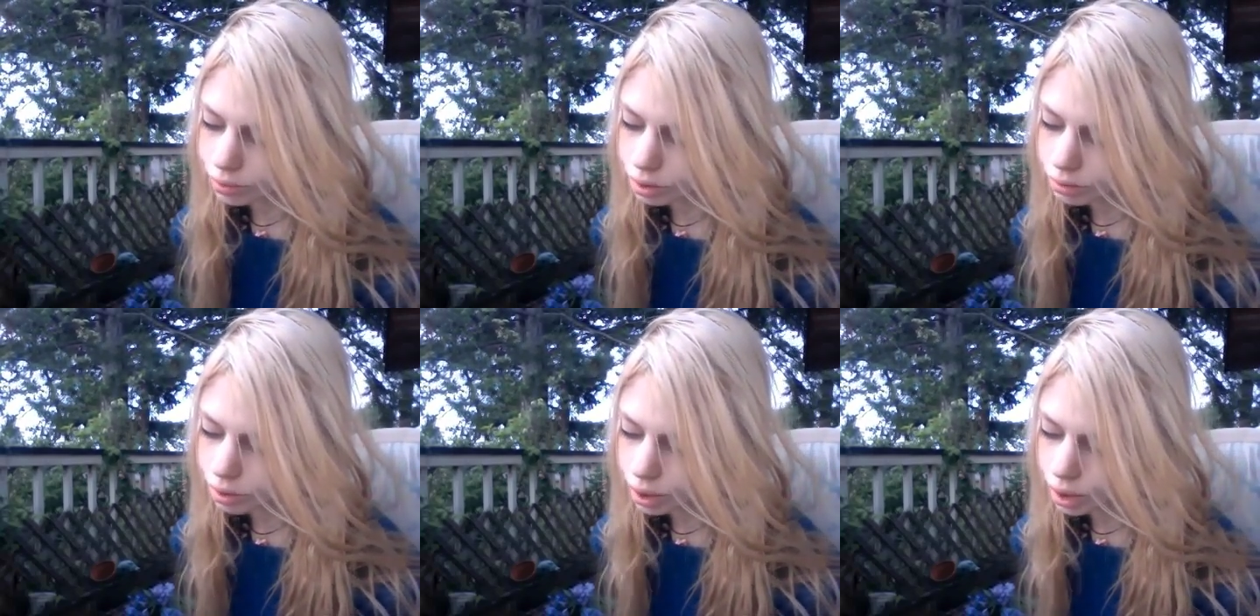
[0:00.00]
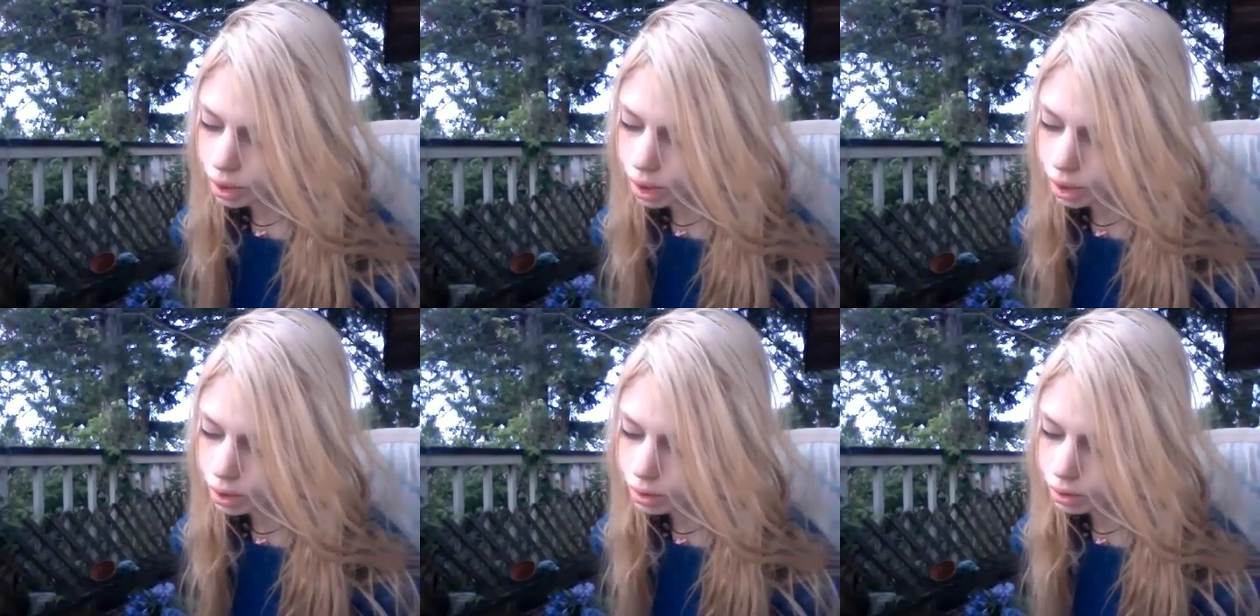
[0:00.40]

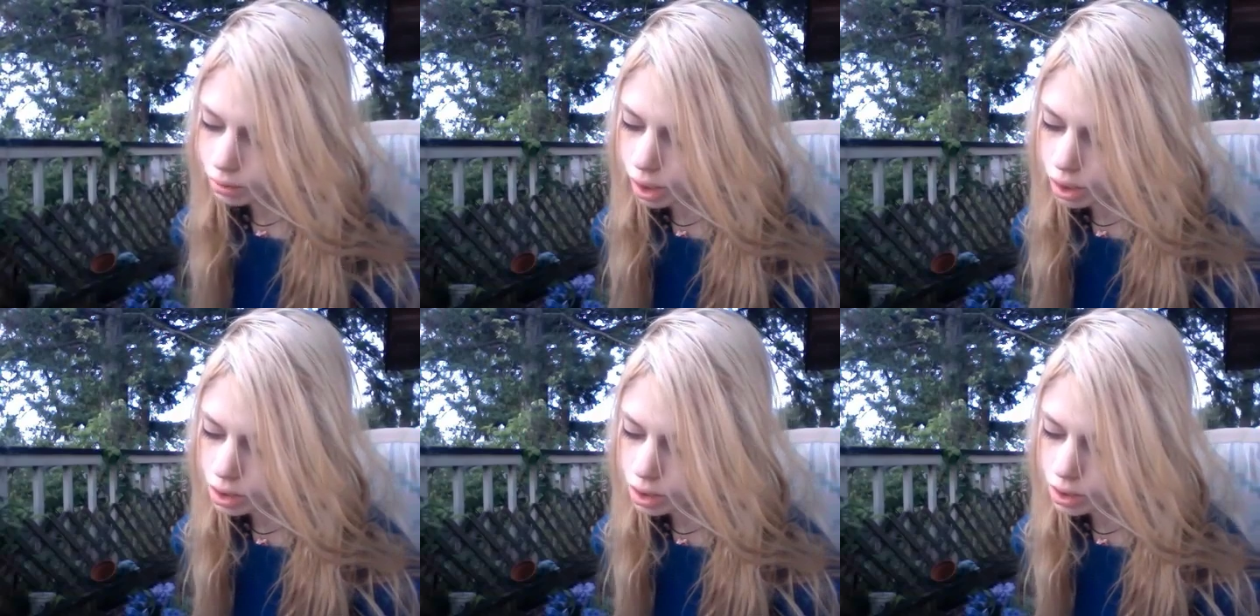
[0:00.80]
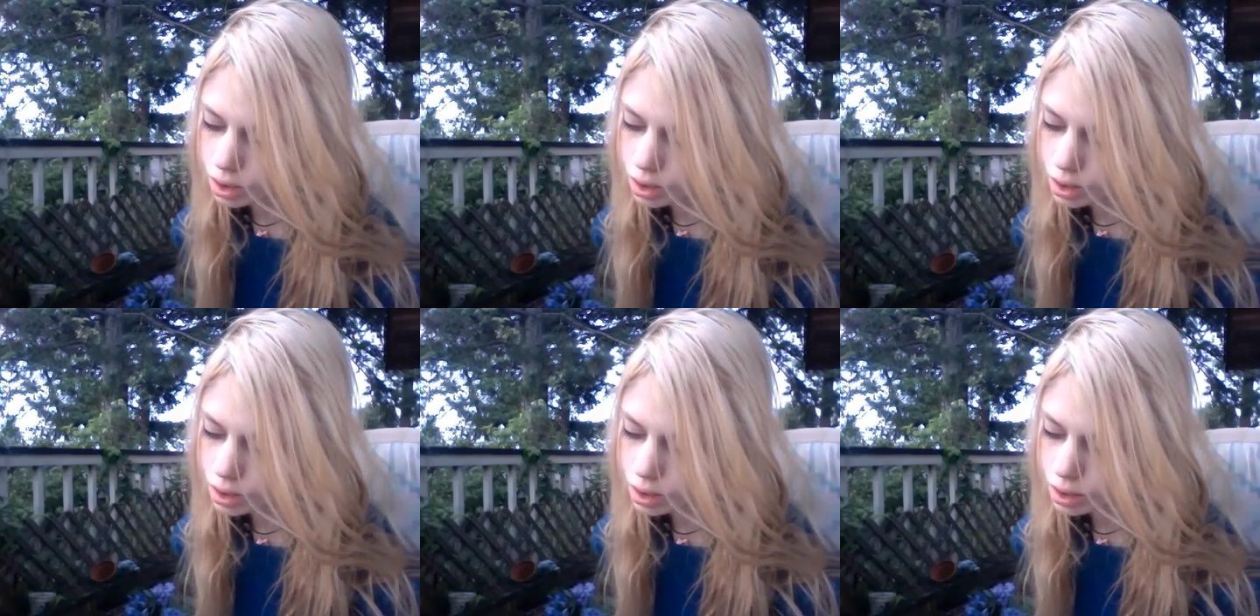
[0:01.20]
watercolor
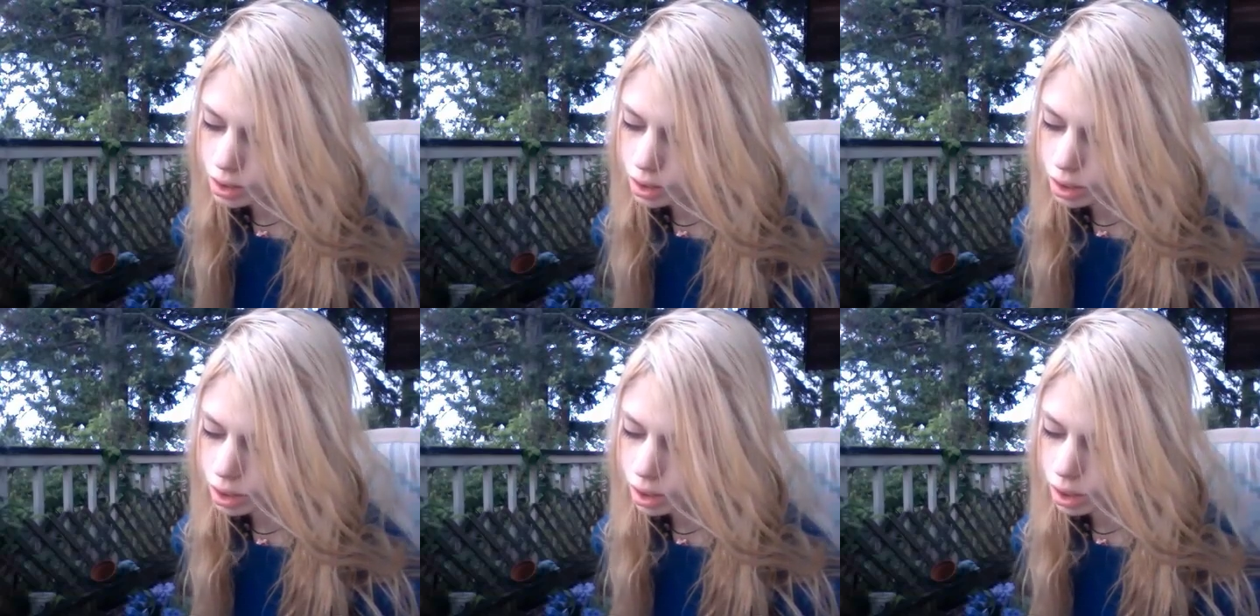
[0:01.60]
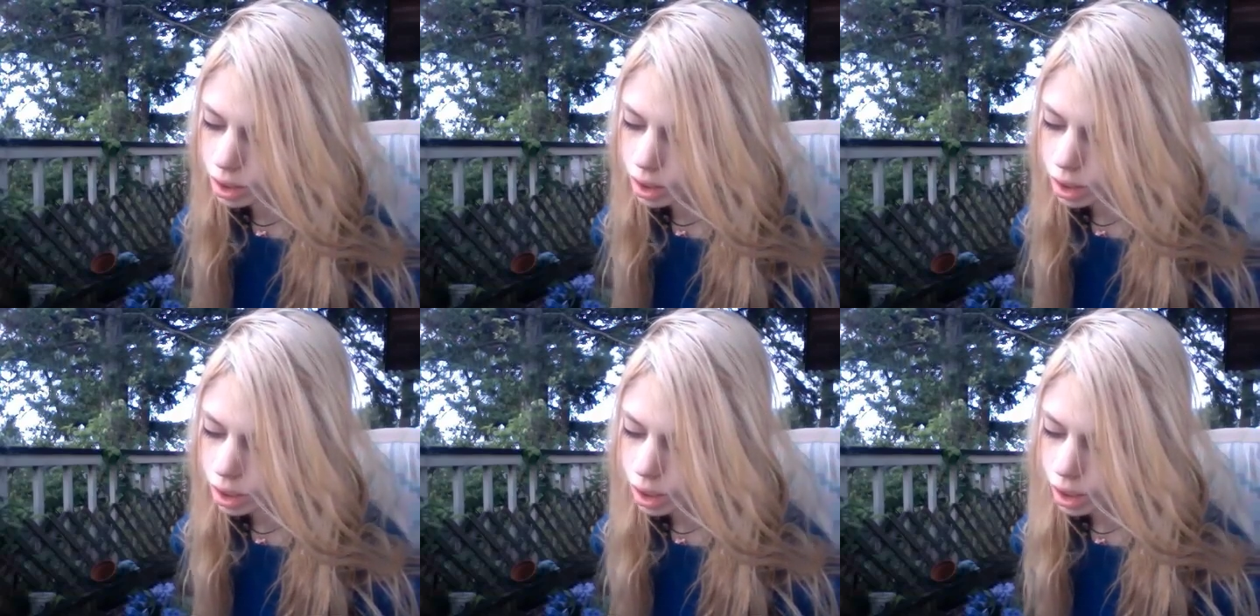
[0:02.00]
washes,
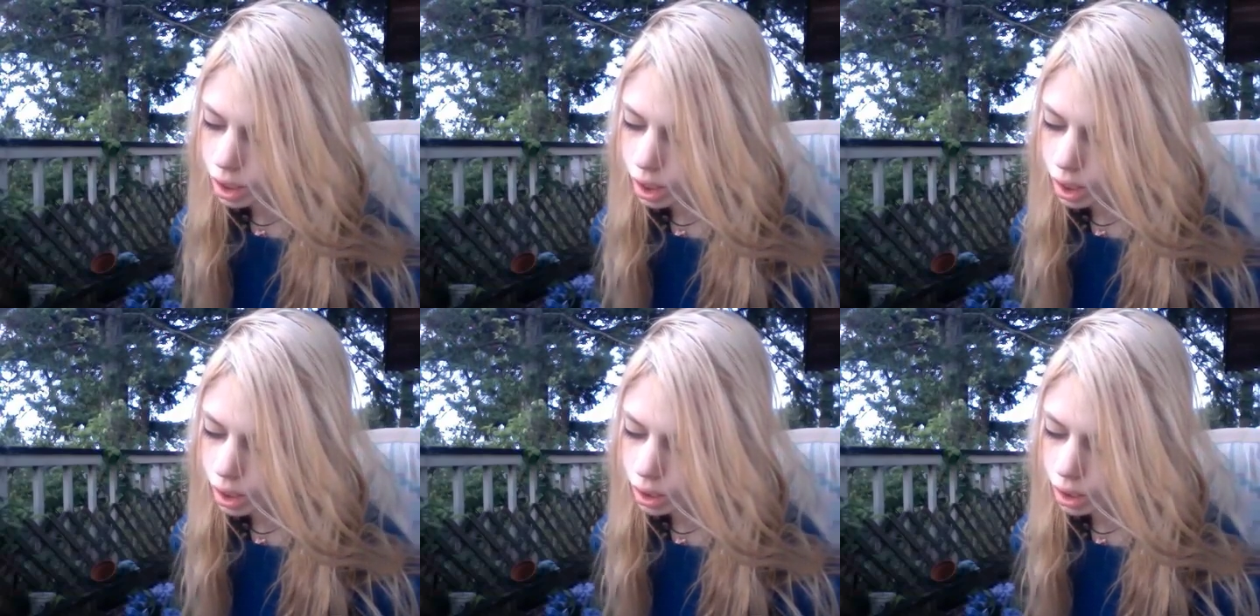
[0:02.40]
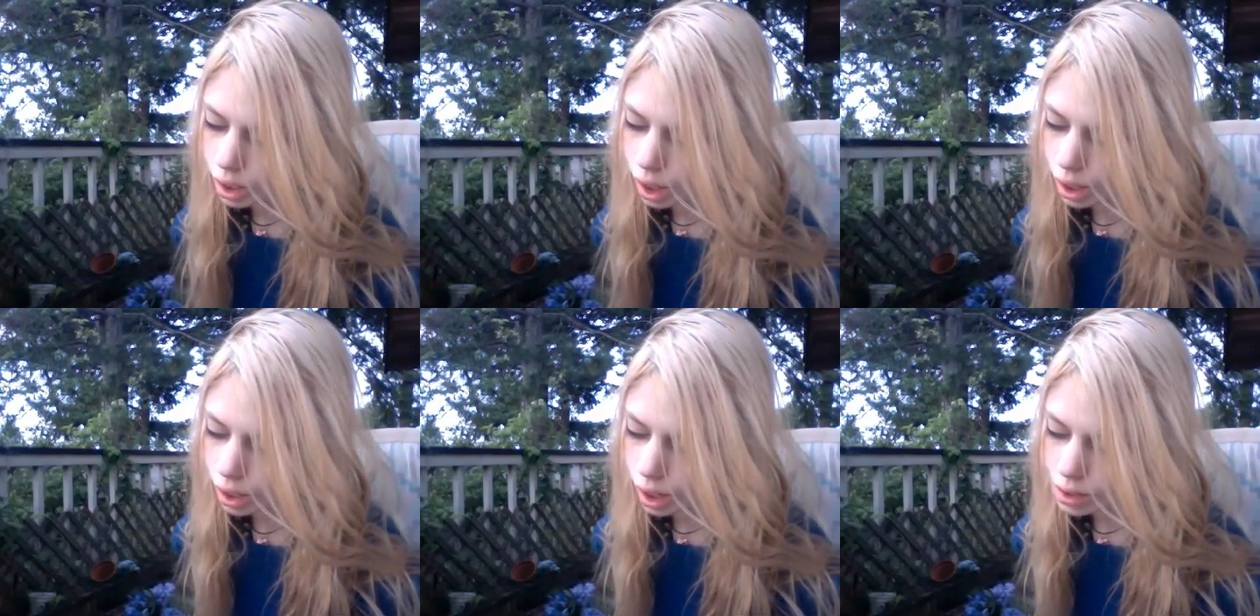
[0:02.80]
and
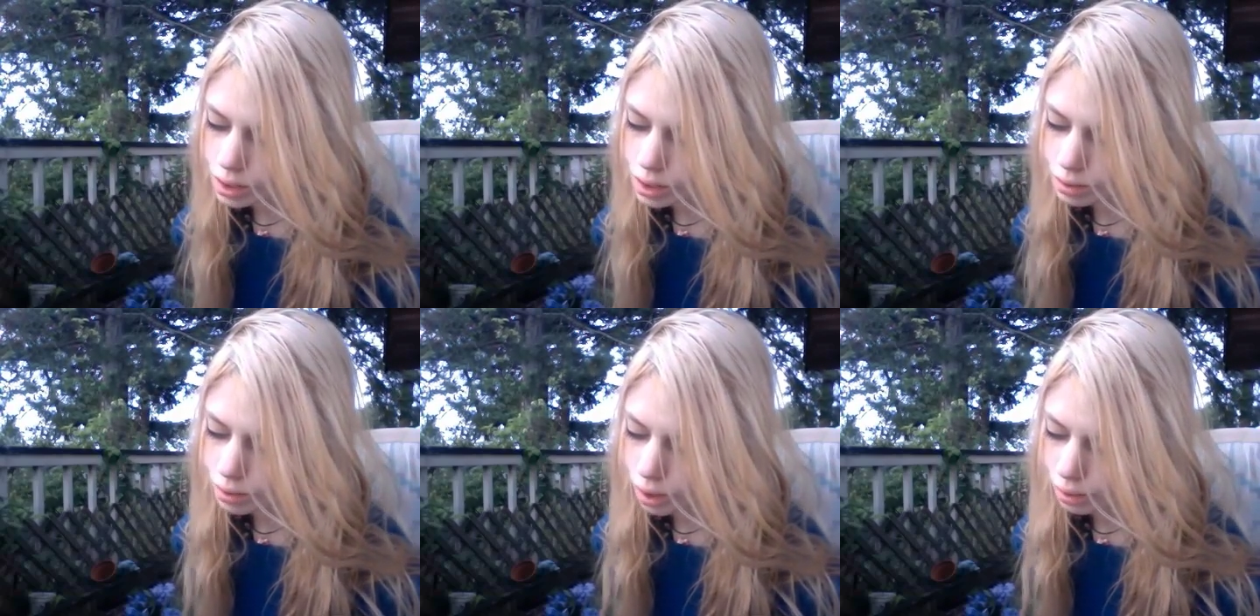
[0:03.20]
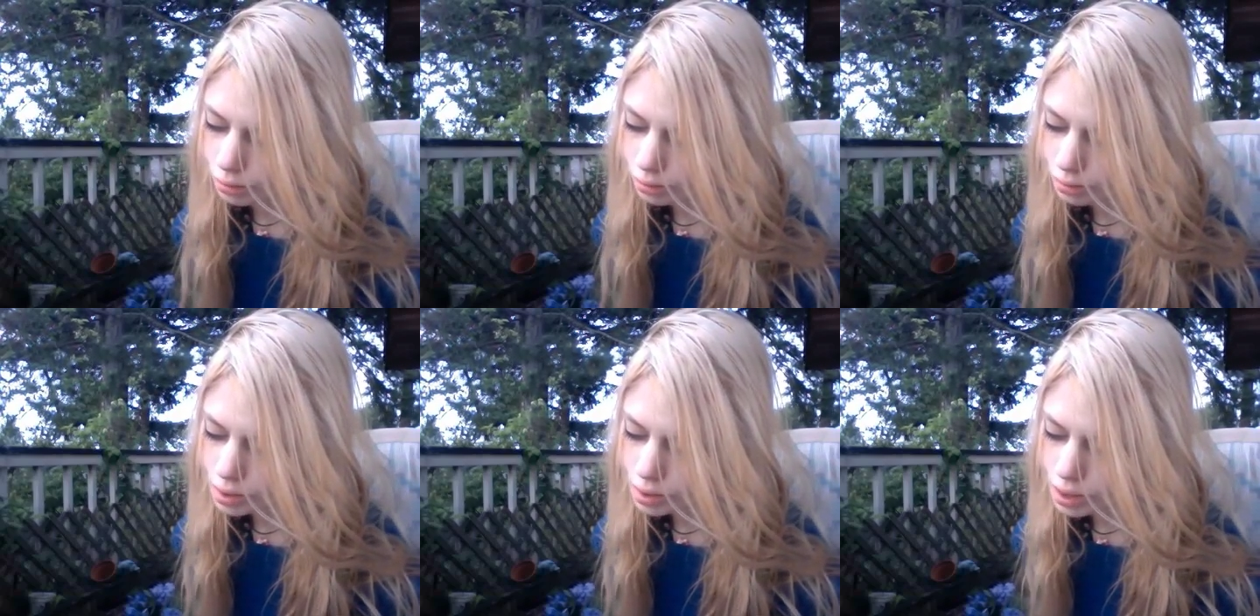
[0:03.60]
I just became
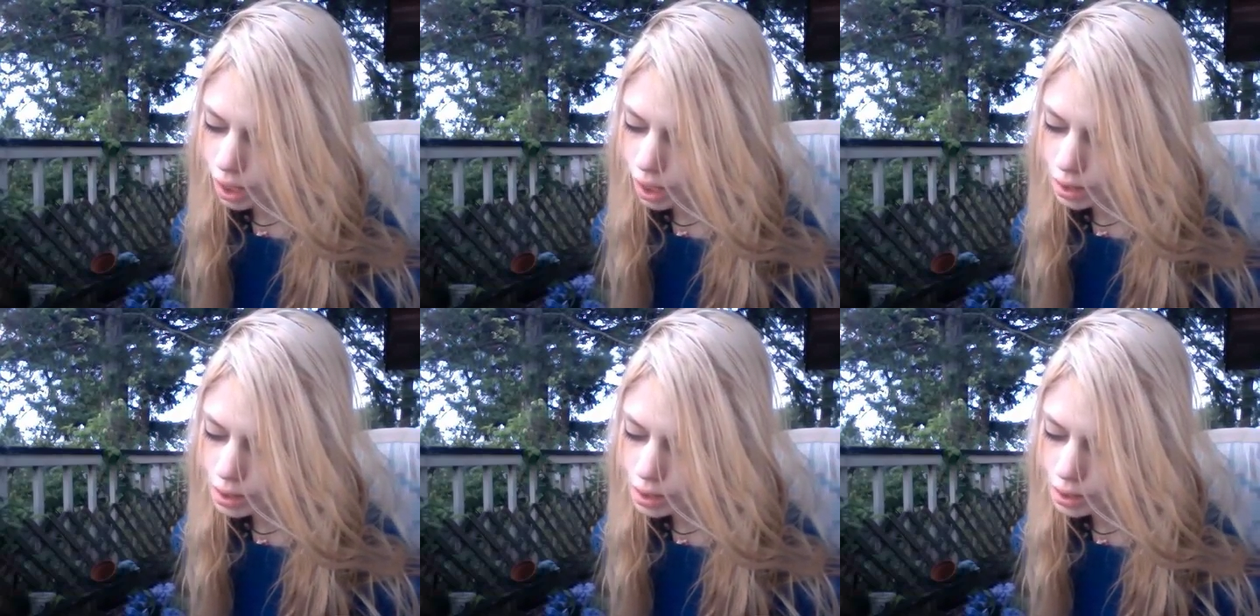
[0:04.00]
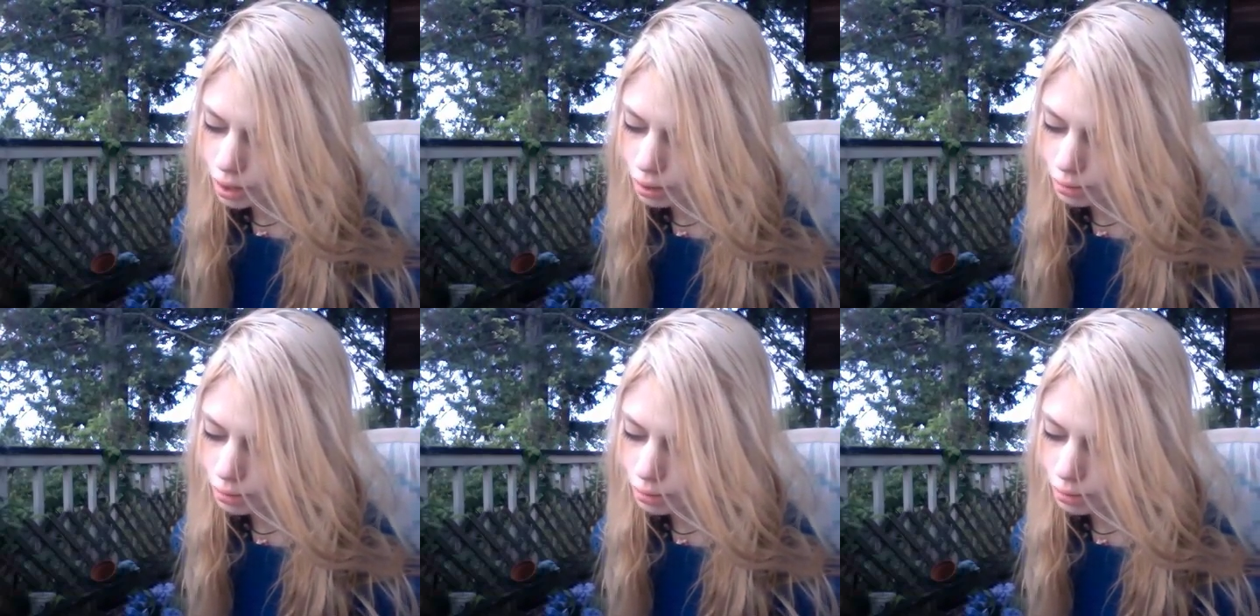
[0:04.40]
obsessed.